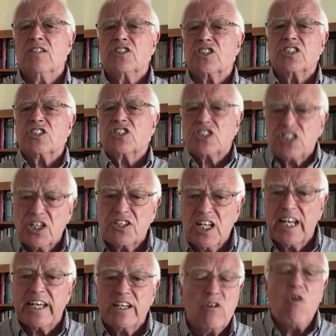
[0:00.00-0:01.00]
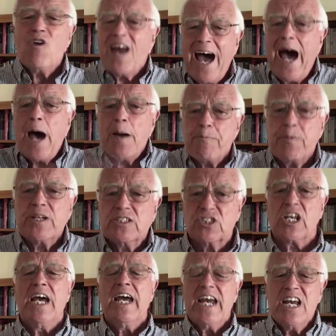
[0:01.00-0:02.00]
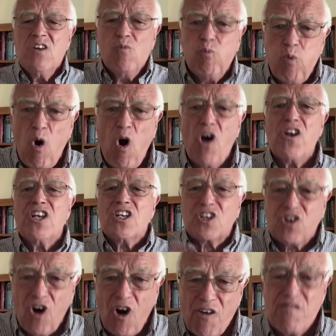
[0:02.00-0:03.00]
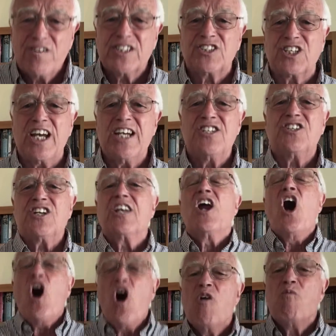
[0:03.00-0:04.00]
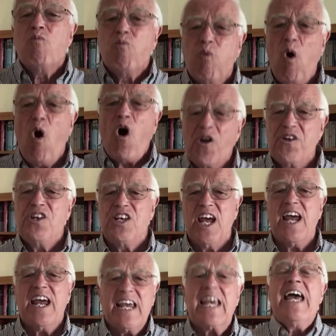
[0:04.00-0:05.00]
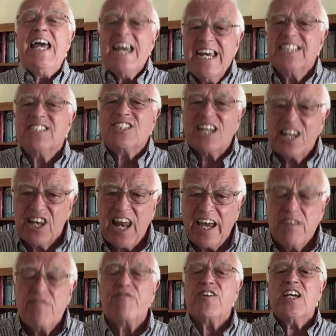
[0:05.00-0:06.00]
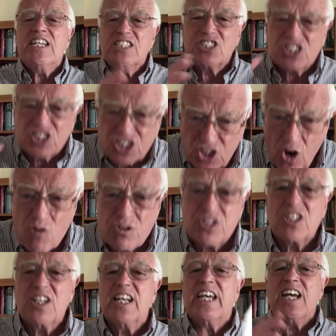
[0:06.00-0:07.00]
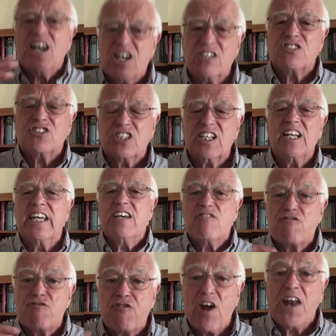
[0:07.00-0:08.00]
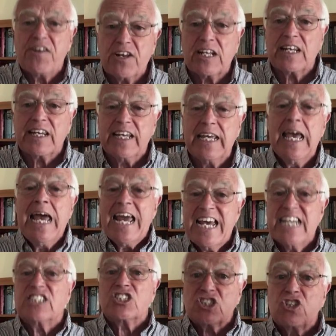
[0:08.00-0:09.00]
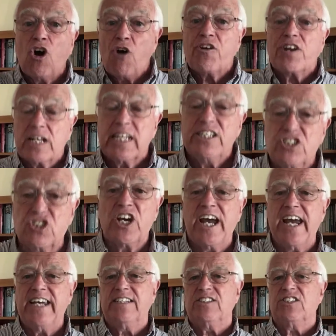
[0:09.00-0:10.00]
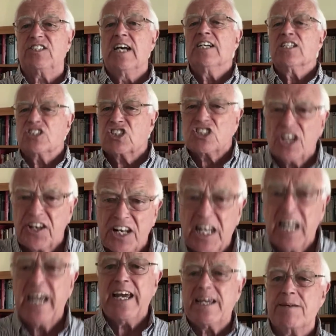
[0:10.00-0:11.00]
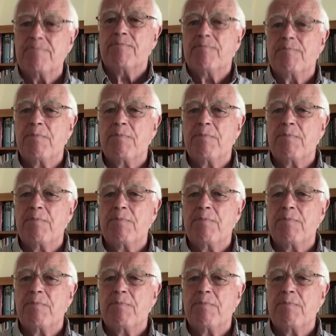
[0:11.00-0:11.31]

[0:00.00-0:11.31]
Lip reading: Suddenly it all happens in one conversation on one day. His life is totally, utterly, radically, historically changed. Suddenly.